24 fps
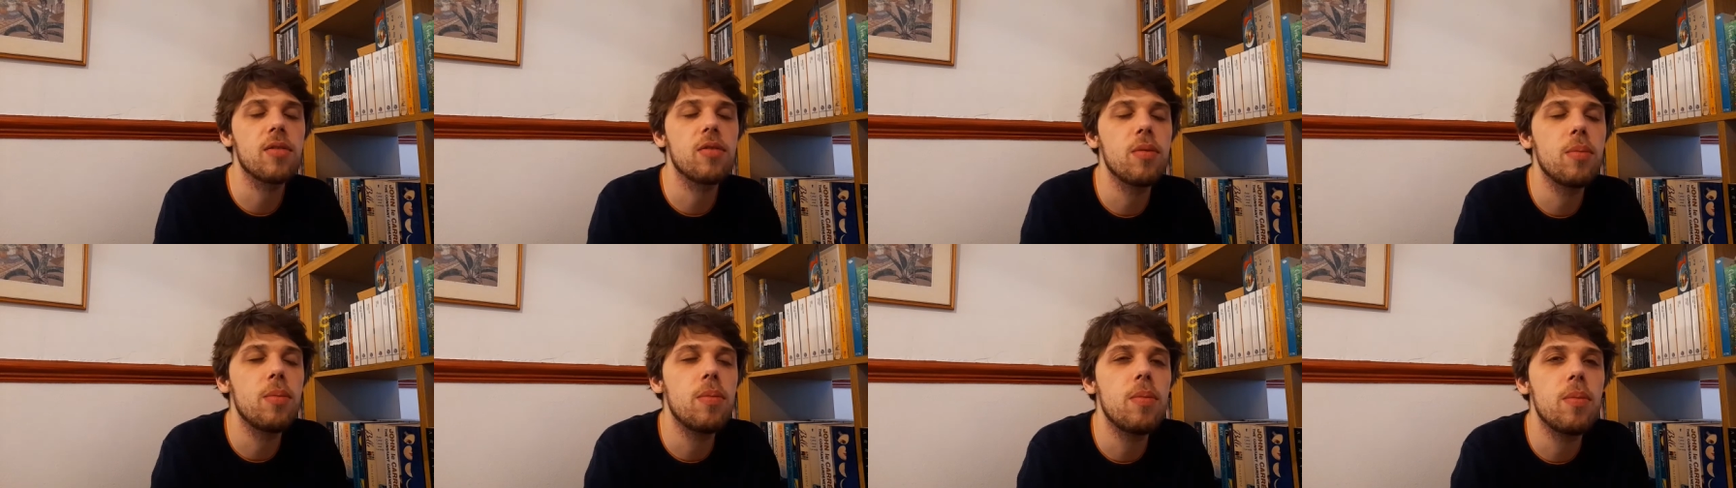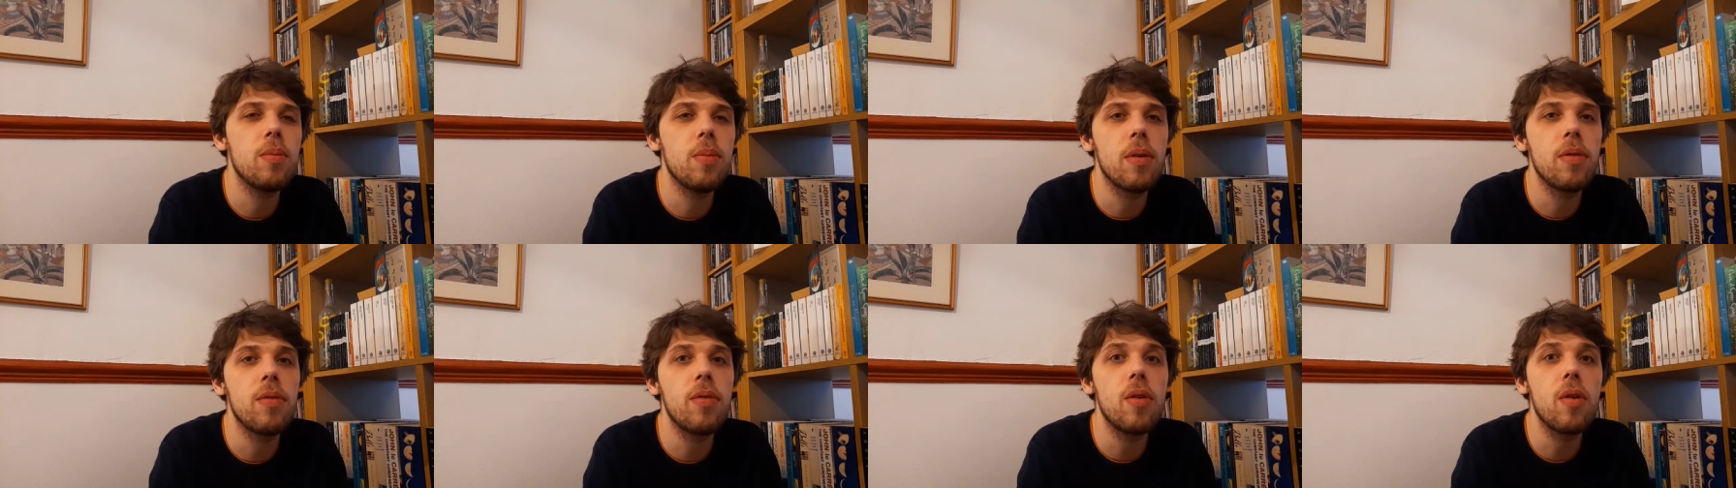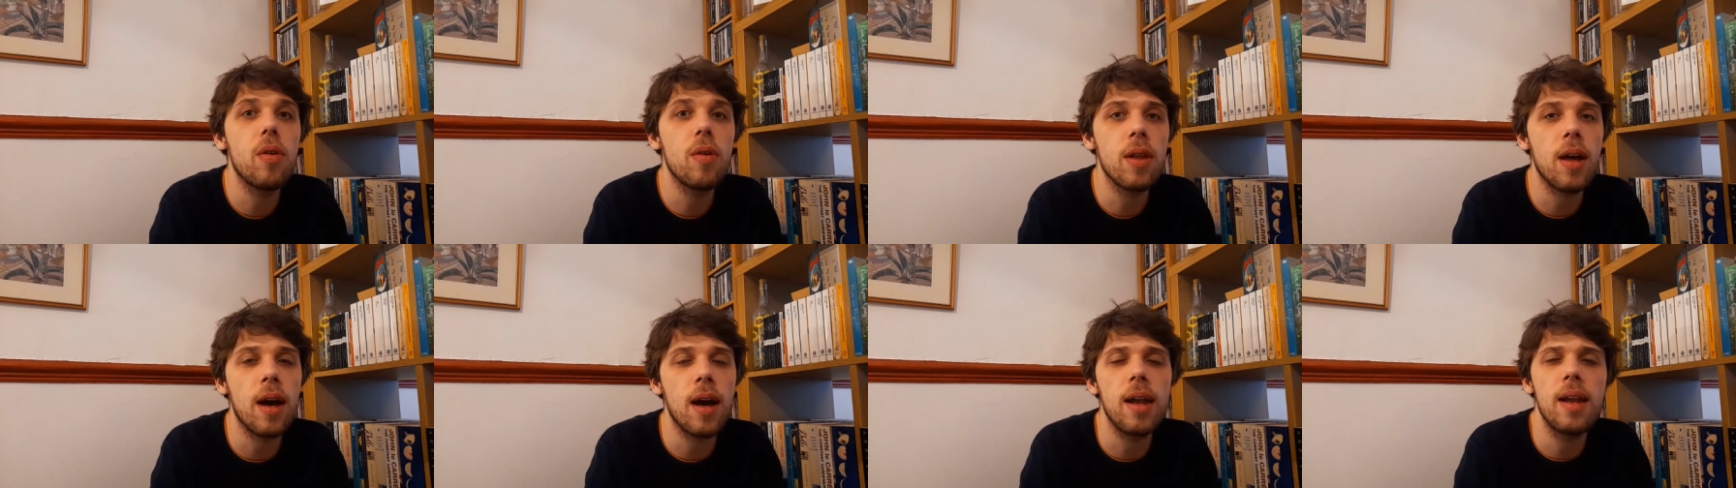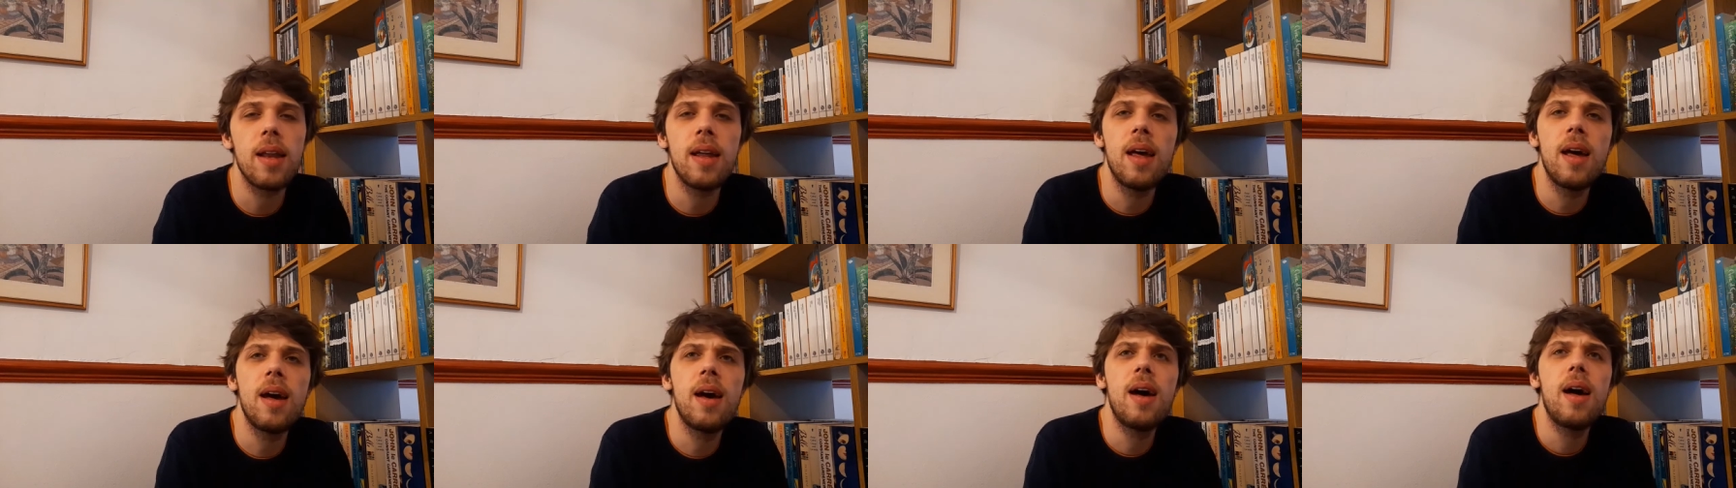from before
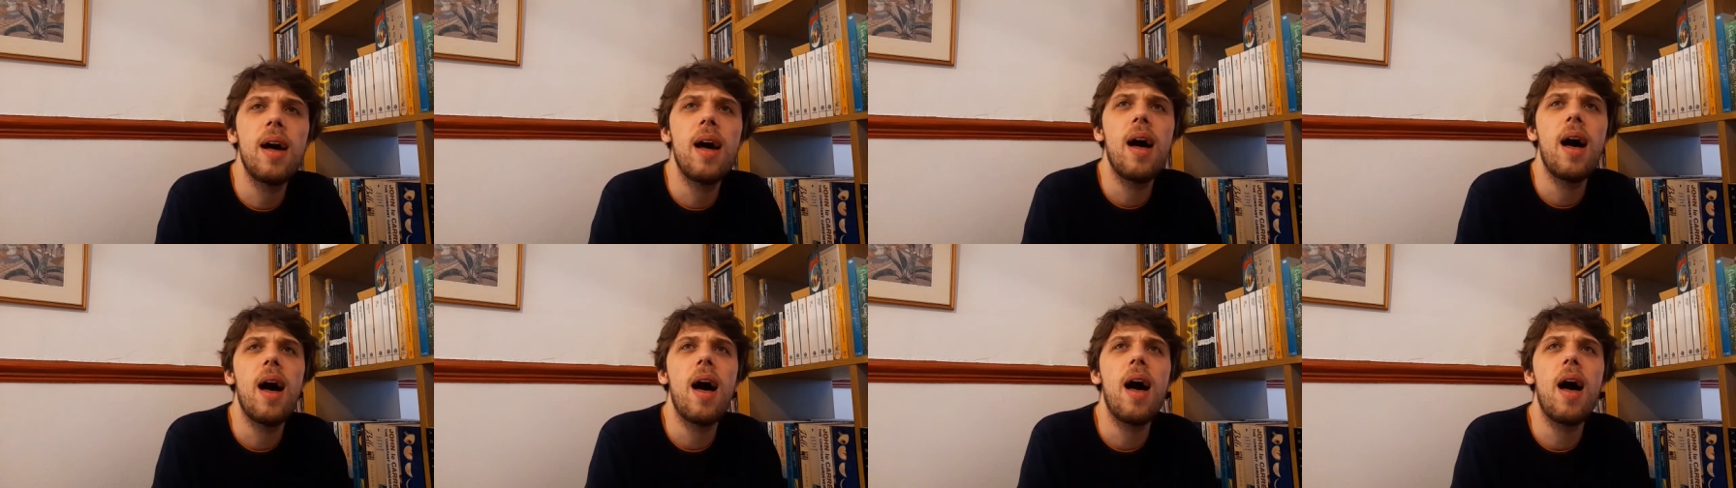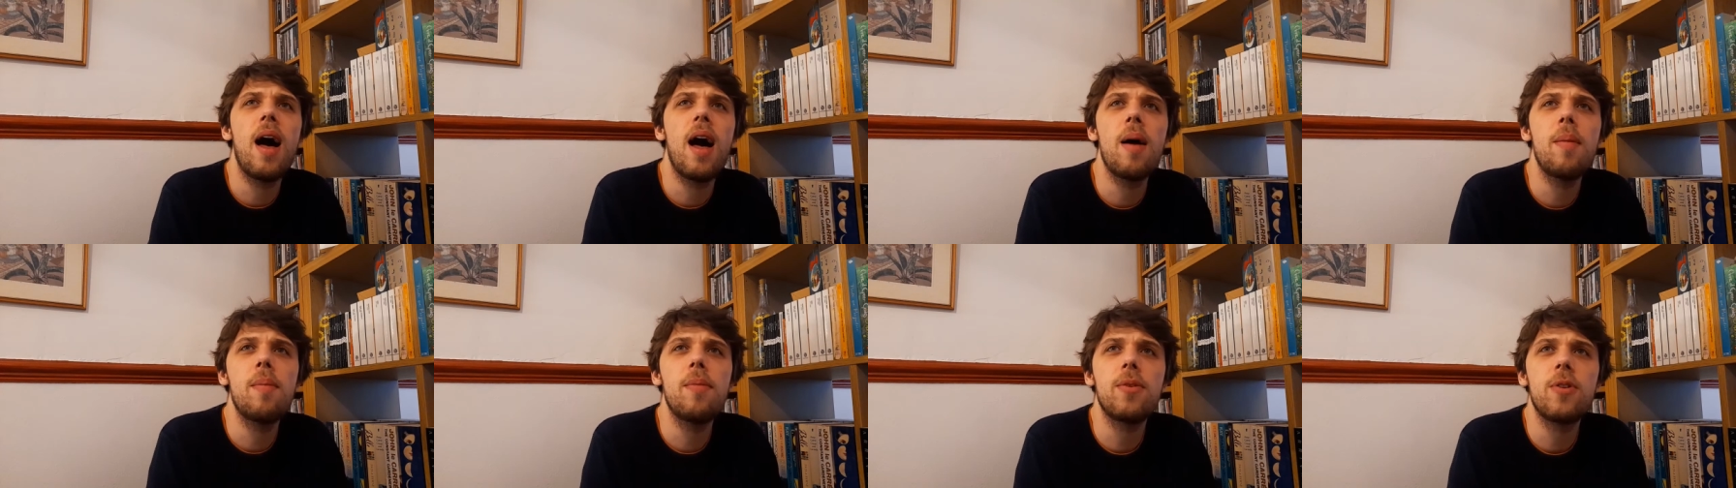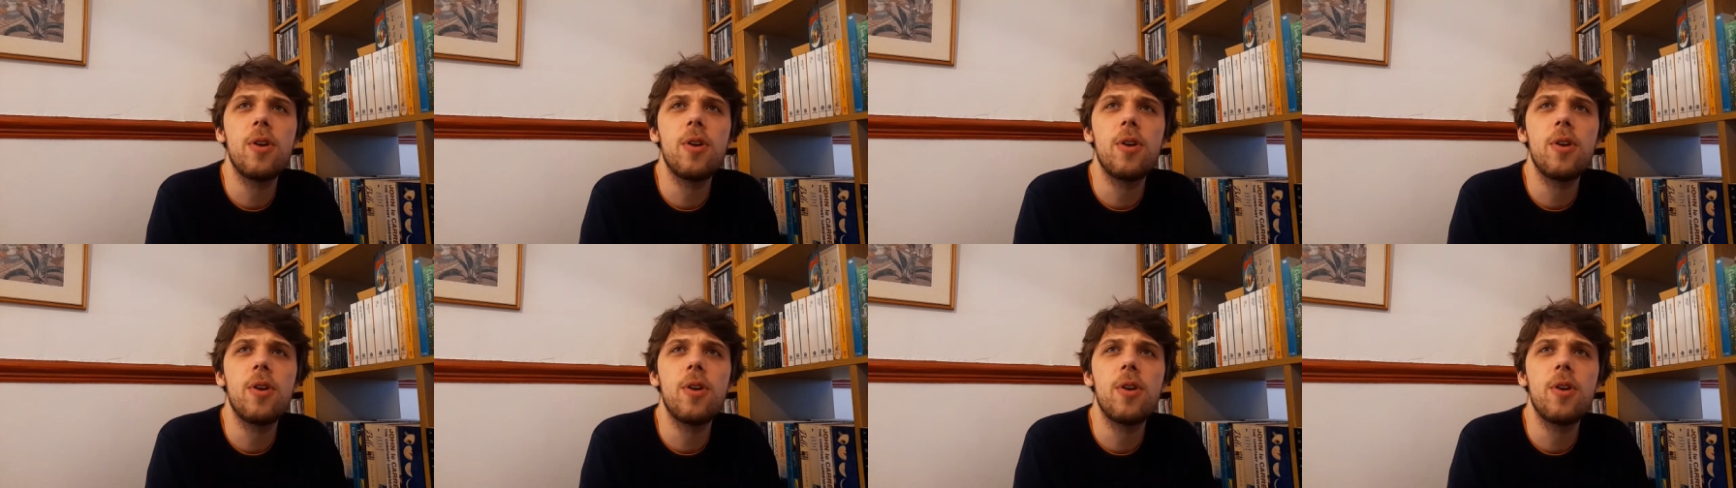that.